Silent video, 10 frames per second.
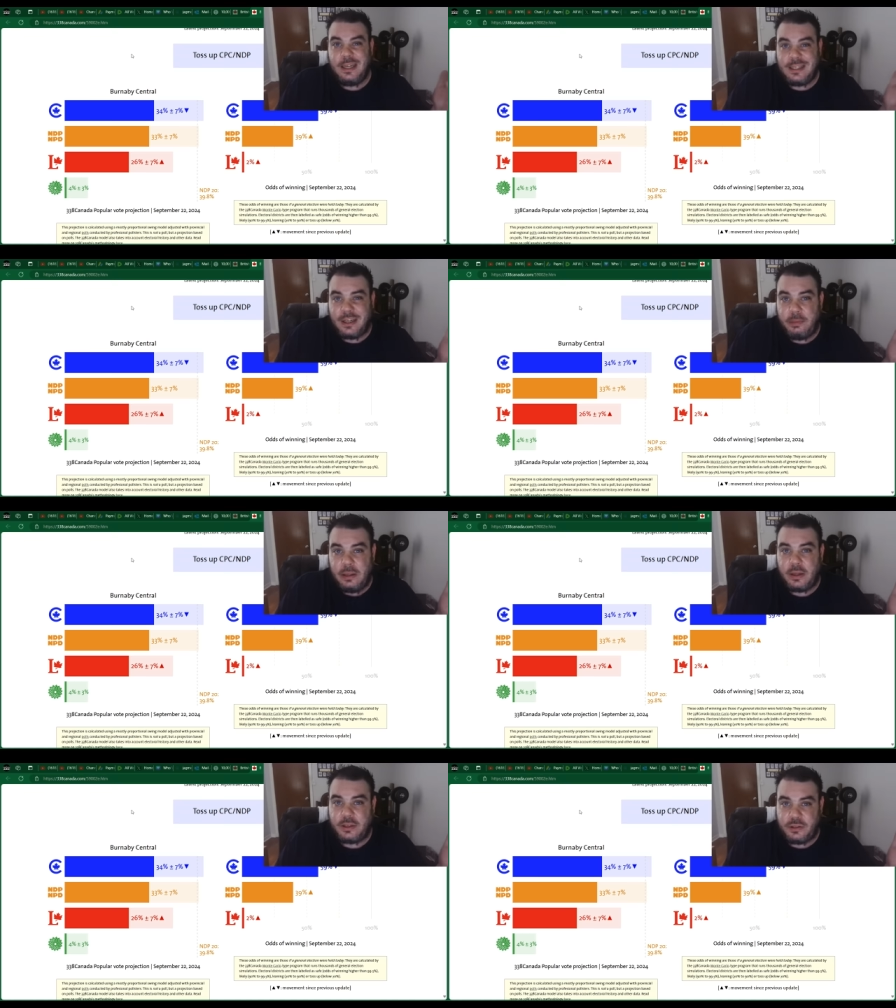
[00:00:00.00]
And it's going to
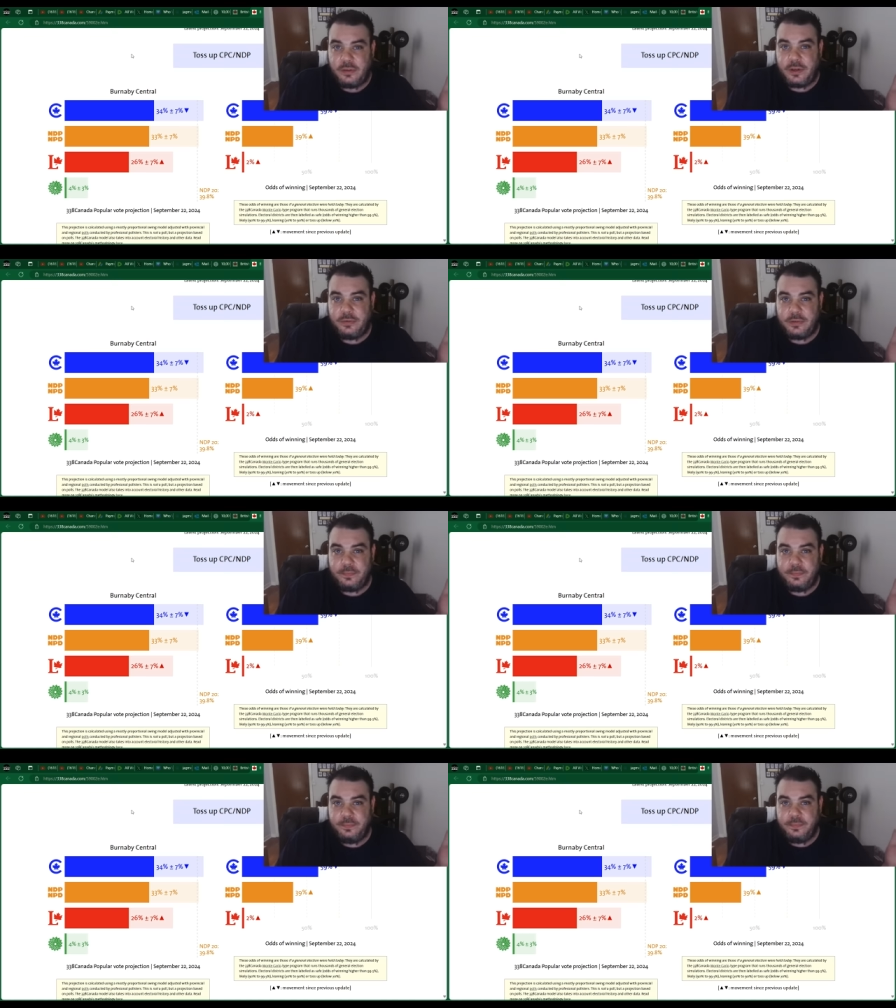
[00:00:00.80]
be the conservatives.
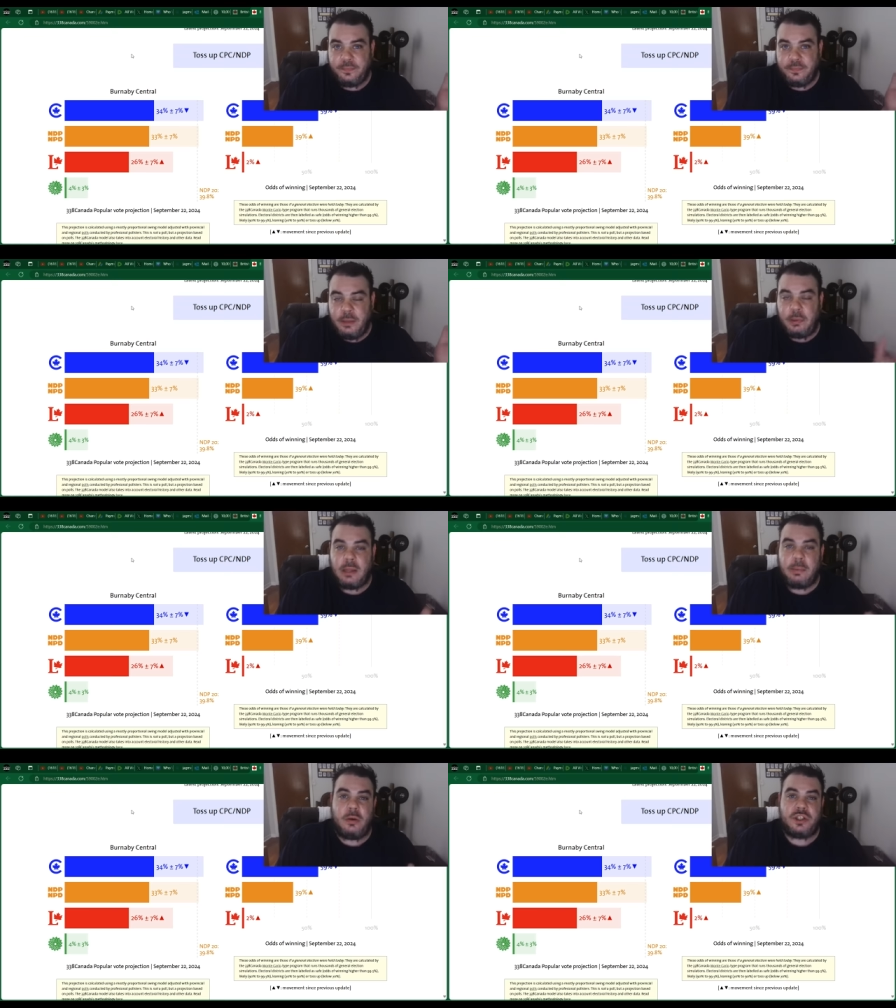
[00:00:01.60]
But
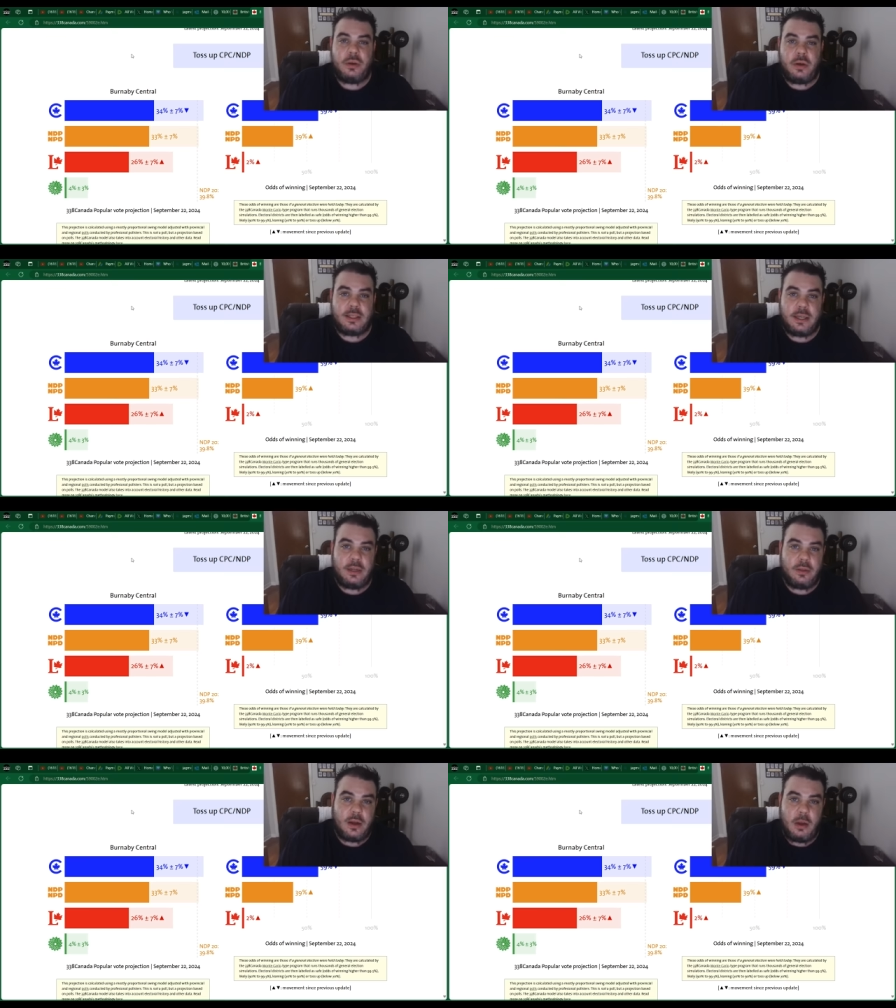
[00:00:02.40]
let me know what you guys think
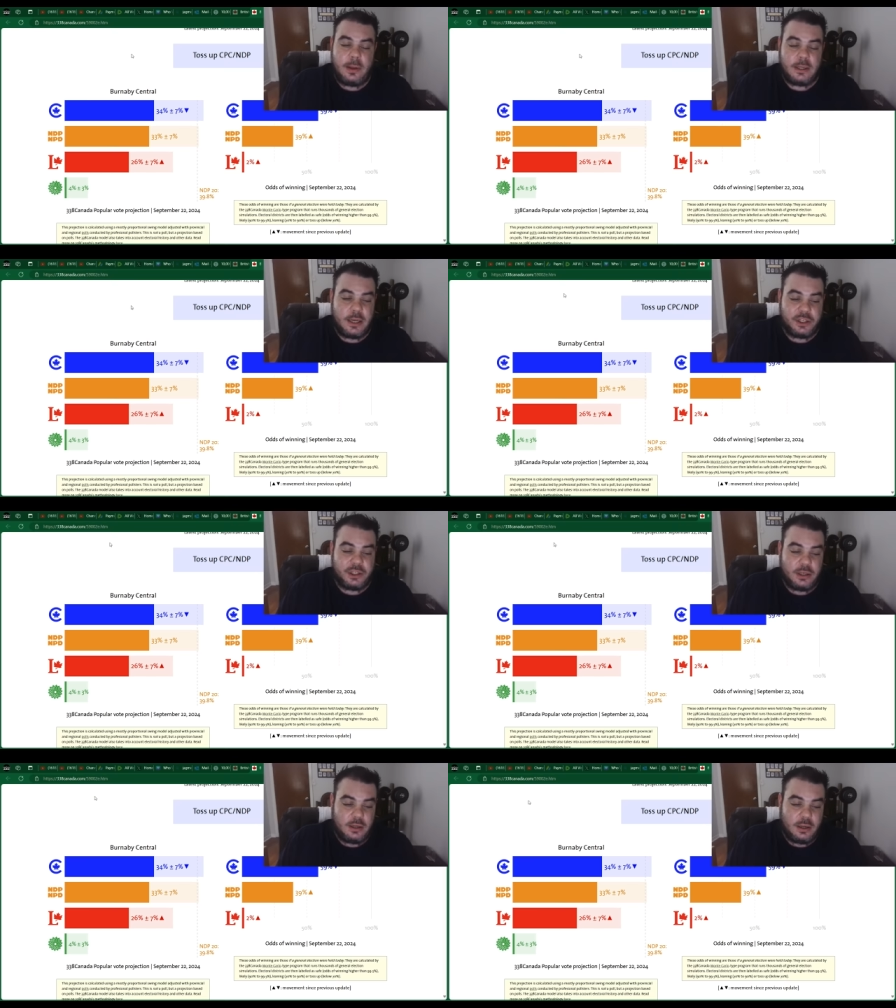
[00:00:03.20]
in the comment
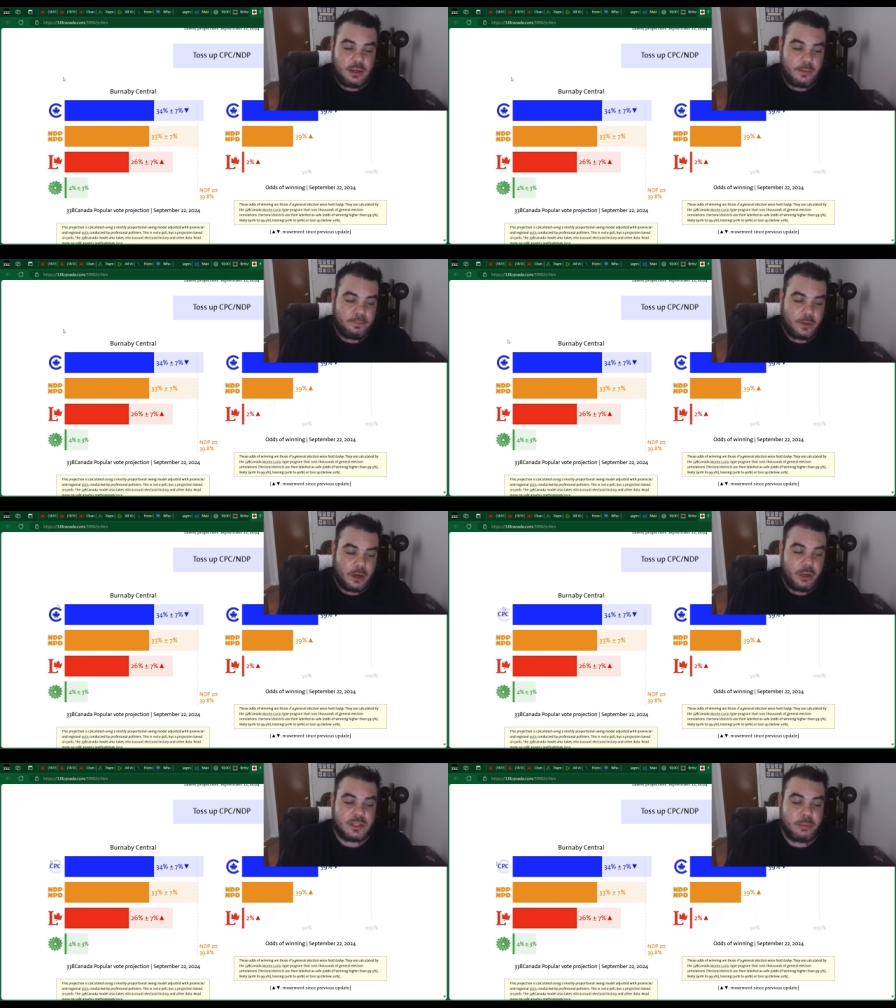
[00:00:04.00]
section. Um, are
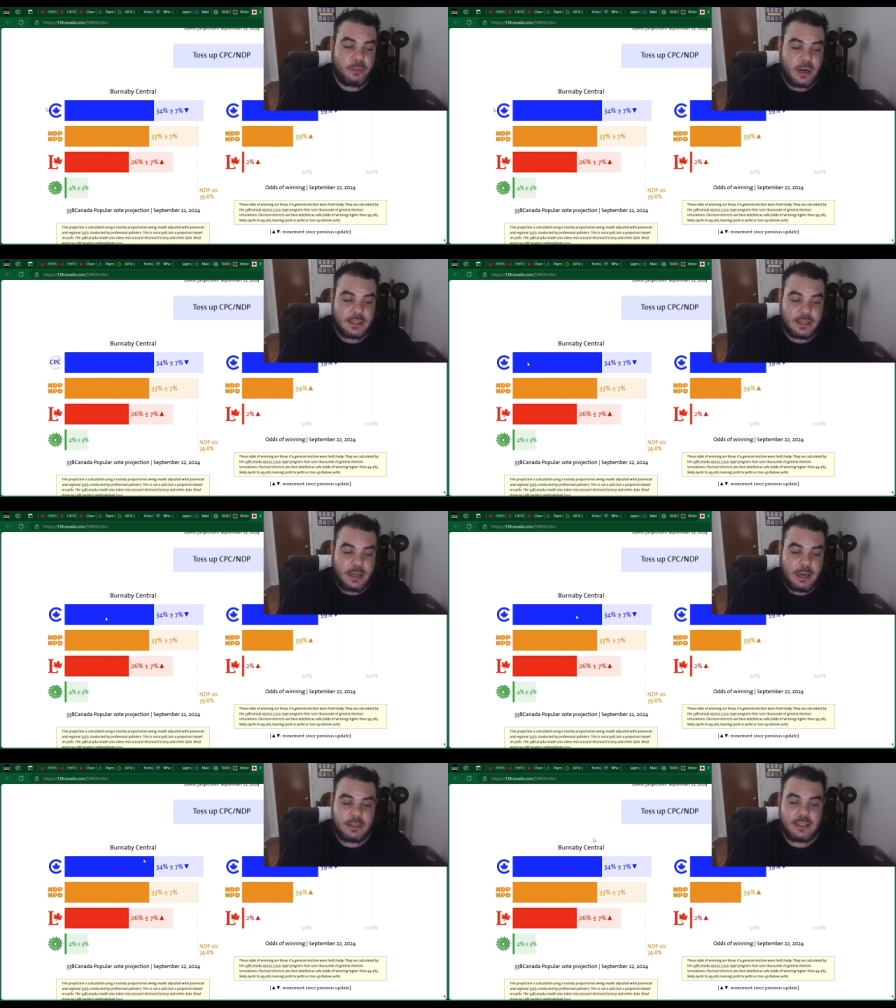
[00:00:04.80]
you as surprised as
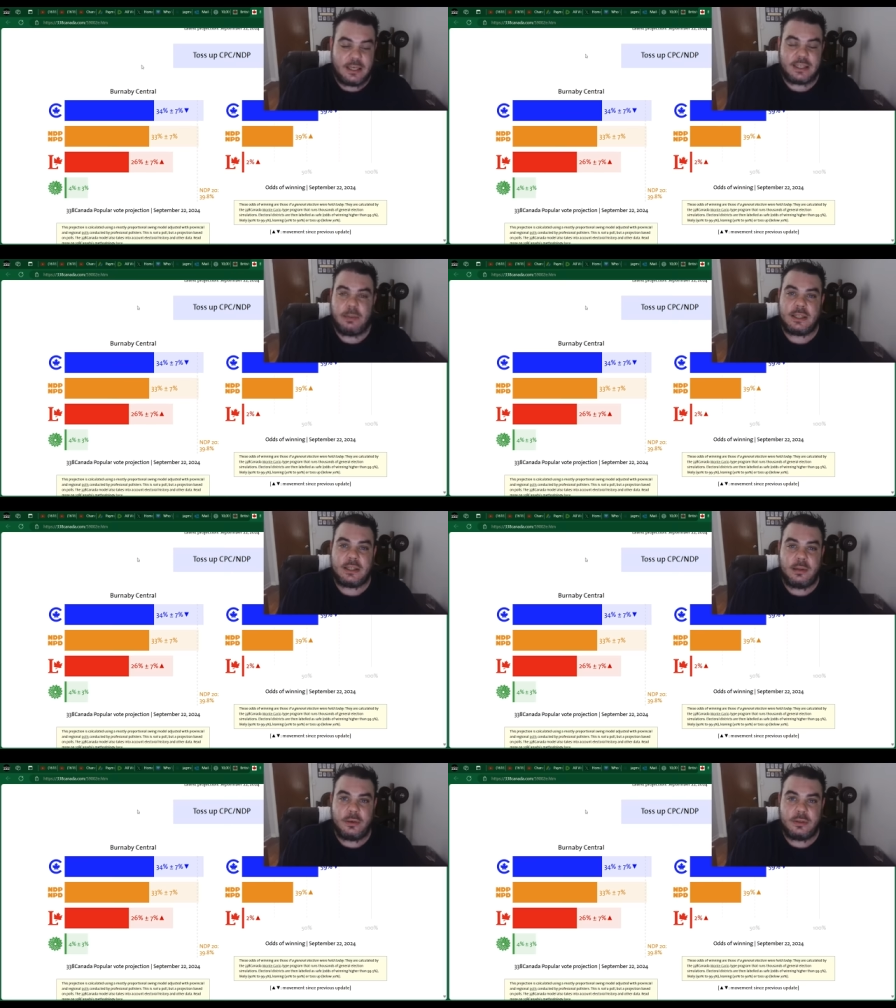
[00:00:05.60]
I am to see some of these
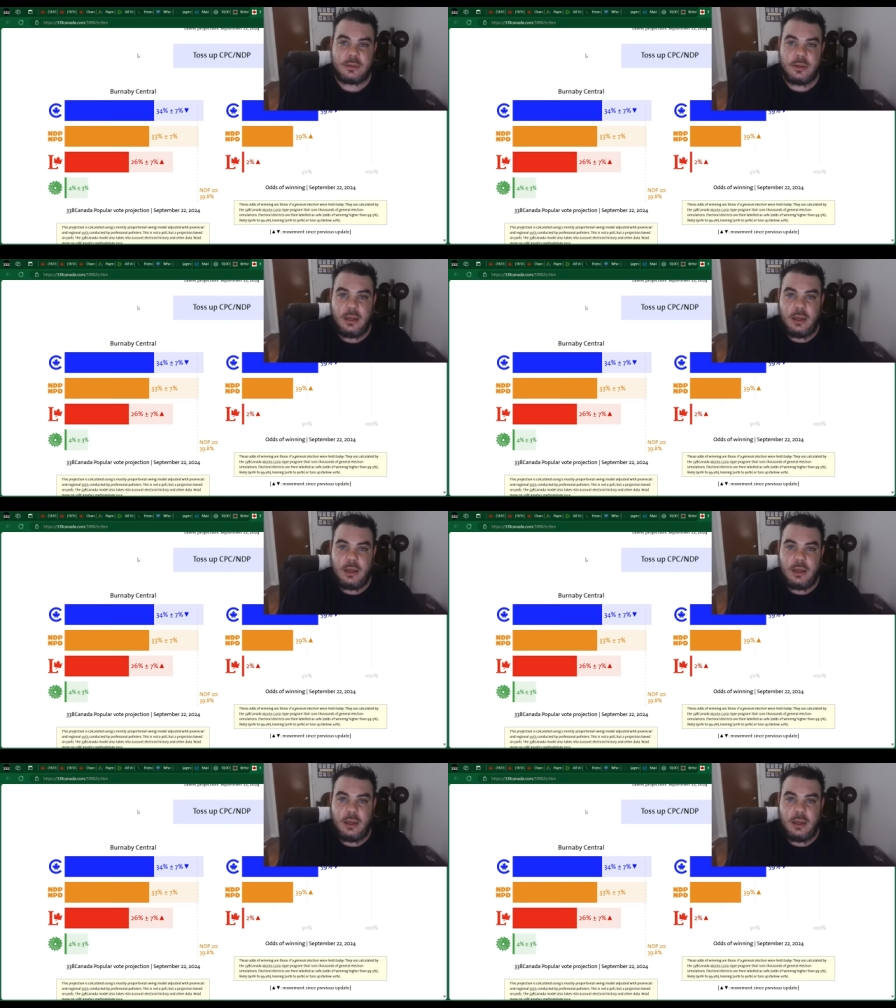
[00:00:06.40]
numbers?